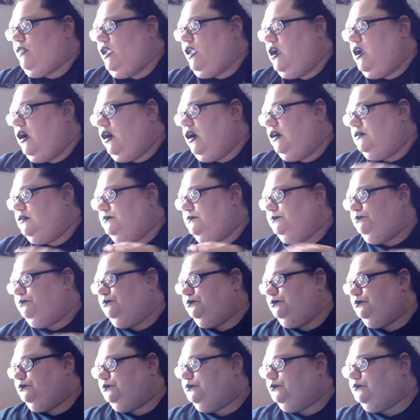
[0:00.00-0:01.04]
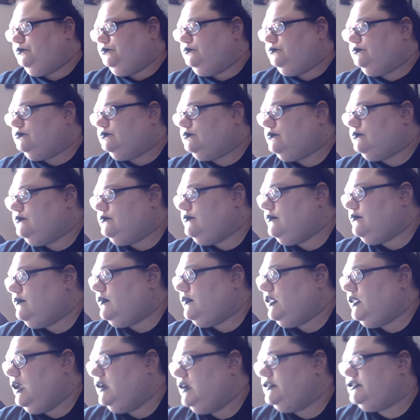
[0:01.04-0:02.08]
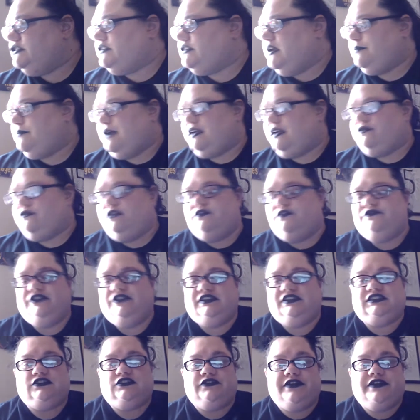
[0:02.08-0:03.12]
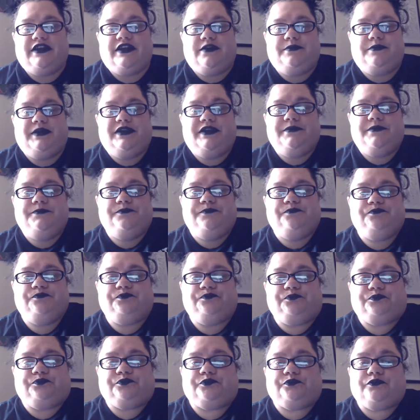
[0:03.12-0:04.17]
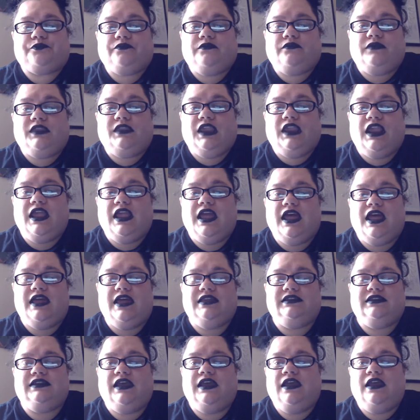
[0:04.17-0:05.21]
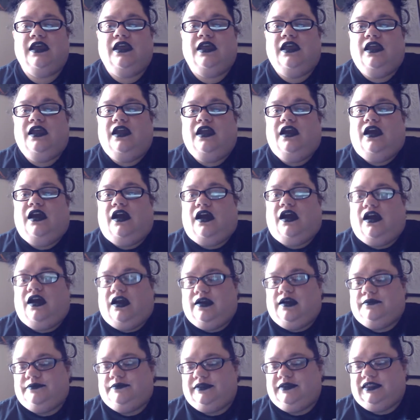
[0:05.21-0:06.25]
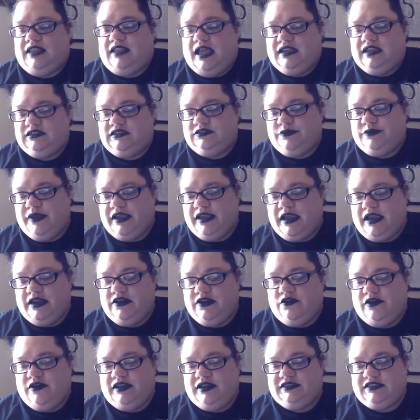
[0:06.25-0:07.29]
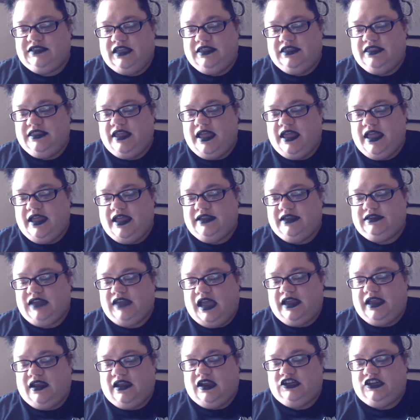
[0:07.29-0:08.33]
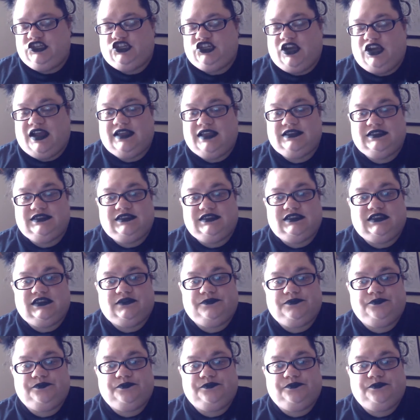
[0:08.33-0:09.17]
um, I just got back from physical therapy, and last week I know I said that I got shots